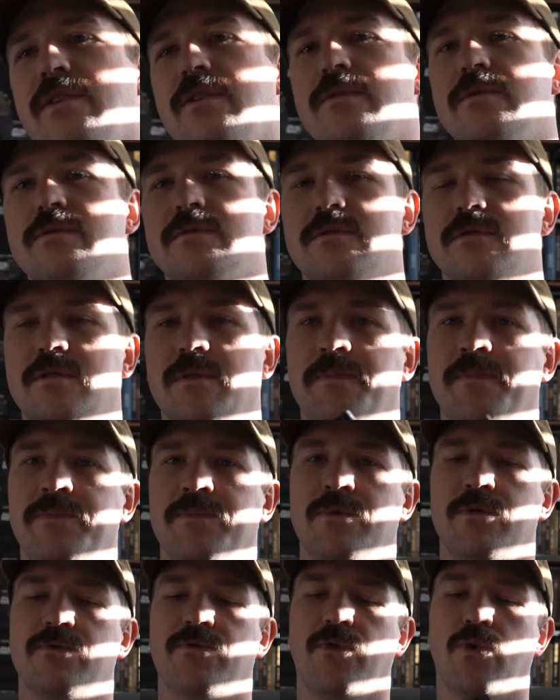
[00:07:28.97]
those
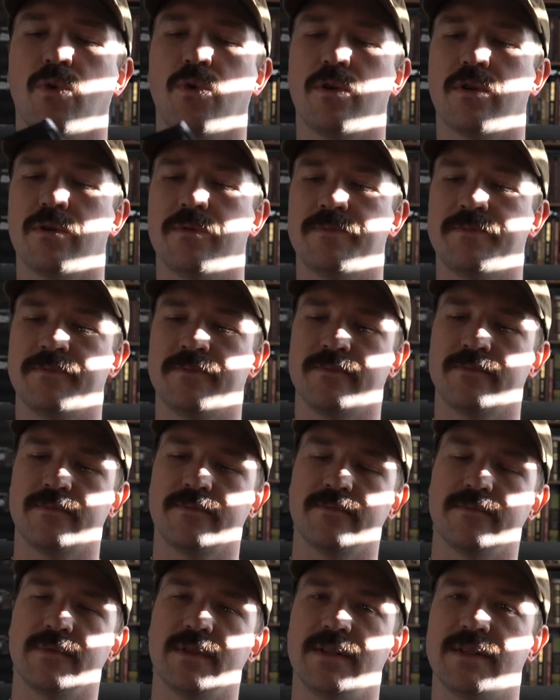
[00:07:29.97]
for
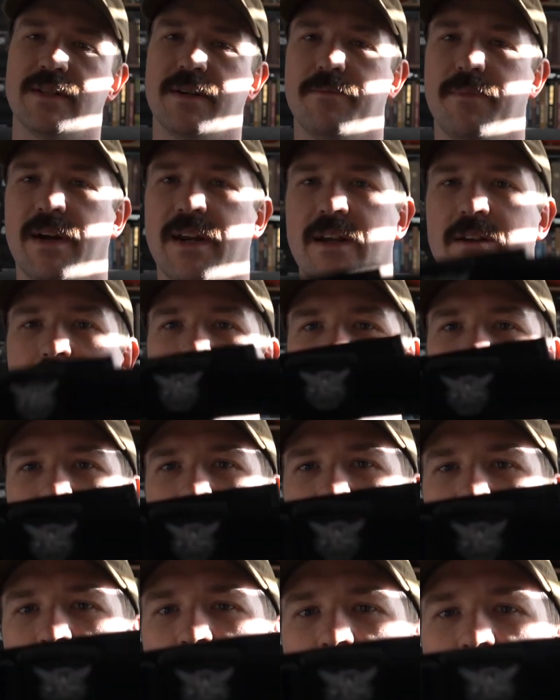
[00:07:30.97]
somebody close to
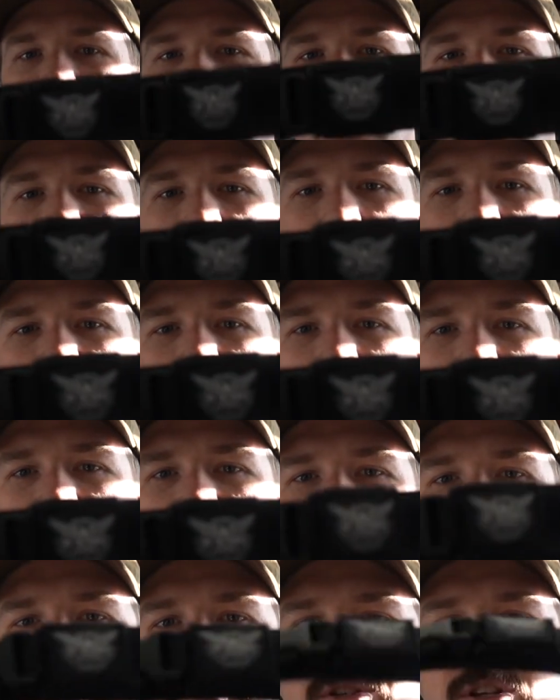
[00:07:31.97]
you. That is
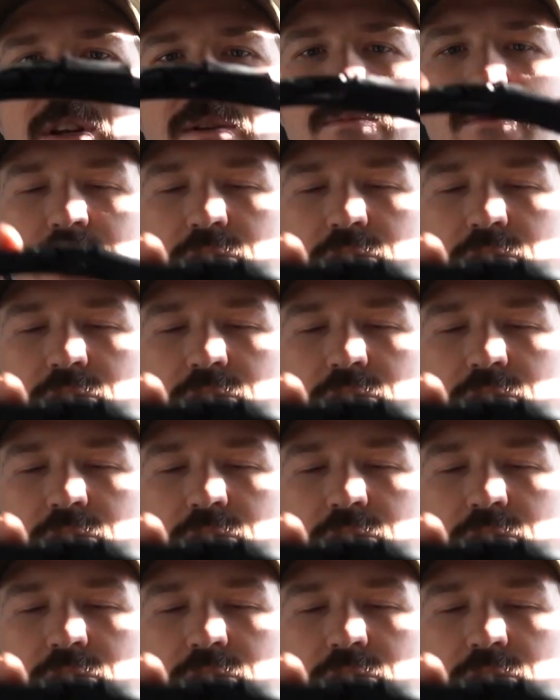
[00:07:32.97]
option number